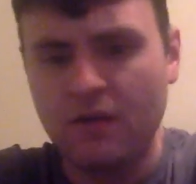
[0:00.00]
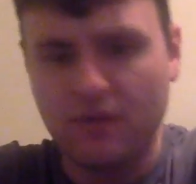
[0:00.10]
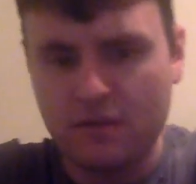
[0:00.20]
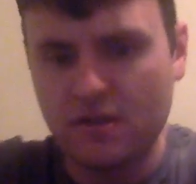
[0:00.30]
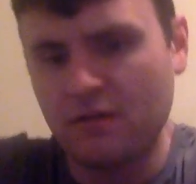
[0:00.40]

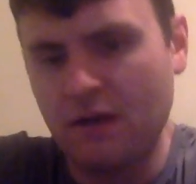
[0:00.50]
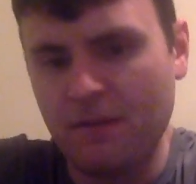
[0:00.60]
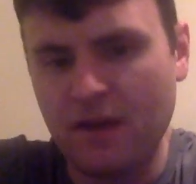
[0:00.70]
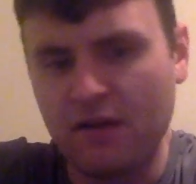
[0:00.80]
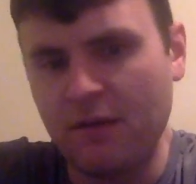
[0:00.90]
So I'm
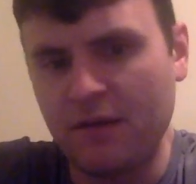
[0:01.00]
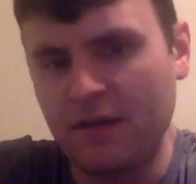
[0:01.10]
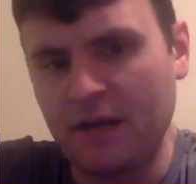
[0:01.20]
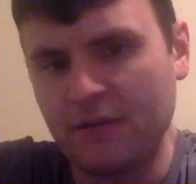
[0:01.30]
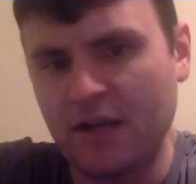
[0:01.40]
not on
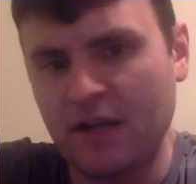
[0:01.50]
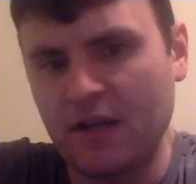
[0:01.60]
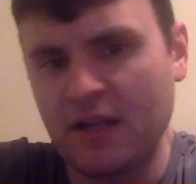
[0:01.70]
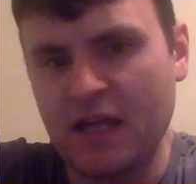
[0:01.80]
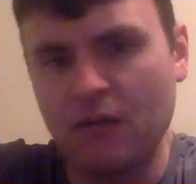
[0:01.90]

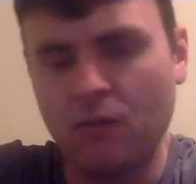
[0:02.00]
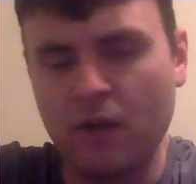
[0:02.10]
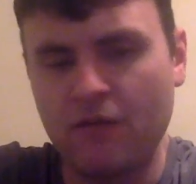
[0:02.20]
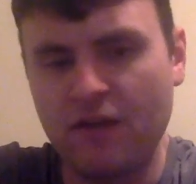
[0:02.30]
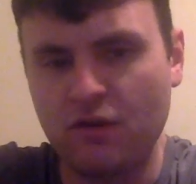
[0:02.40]
that. I'd way
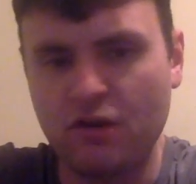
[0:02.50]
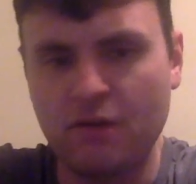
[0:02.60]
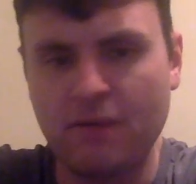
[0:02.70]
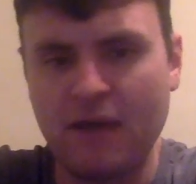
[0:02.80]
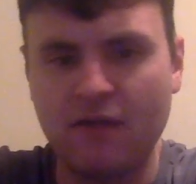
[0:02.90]
rather go to
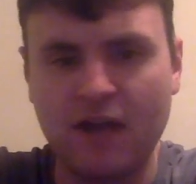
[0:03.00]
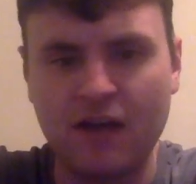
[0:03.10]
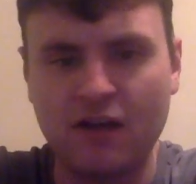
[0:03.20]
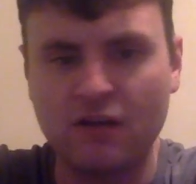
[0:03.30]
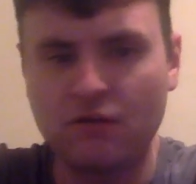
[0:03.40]
Matt Ryan
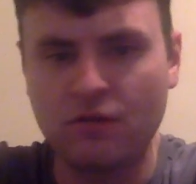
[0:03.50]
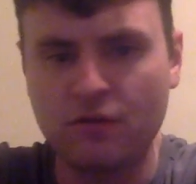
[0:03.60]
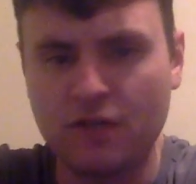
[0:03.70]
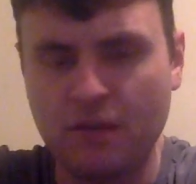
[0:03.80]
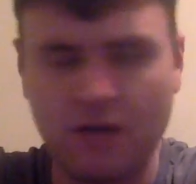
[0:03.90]
on the
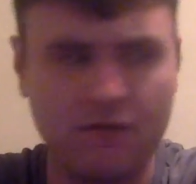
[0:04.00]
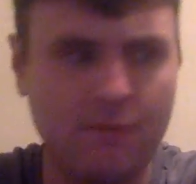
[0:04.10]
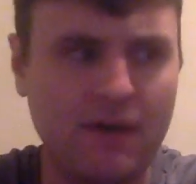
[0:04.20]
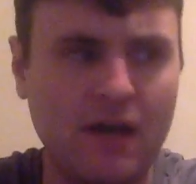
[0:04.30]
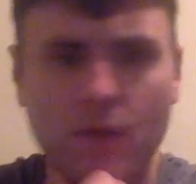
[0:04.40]
road, coming off a
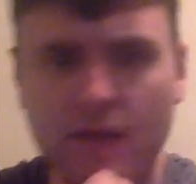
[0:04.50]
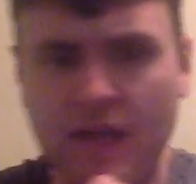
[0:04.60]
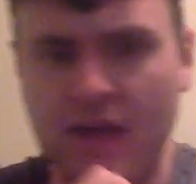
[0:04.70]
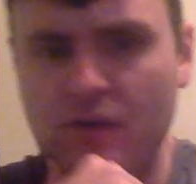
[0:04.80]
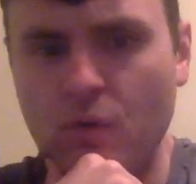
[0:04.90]
bye week
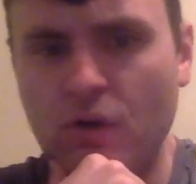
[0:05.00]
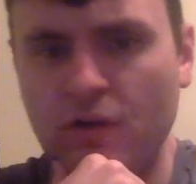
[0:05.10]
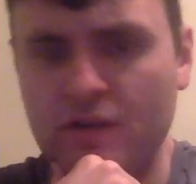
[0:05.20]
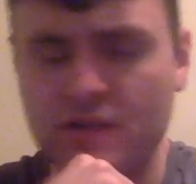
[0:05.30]
at New Orleans.